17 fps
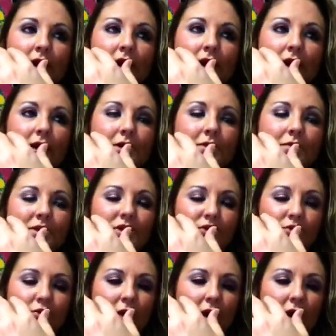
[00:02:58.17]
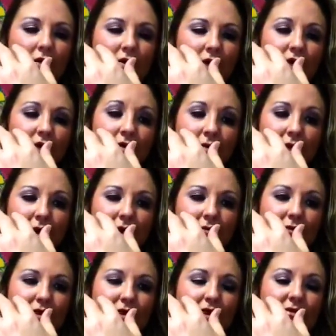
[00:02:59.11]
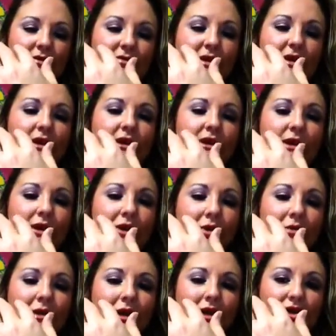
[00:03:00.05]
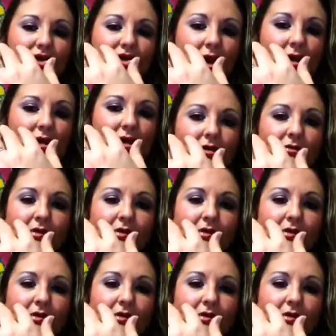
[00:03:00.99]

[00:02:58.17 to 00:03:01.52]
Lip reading: little bit dry, or these 3, I'm sorry, feel a little bit dry.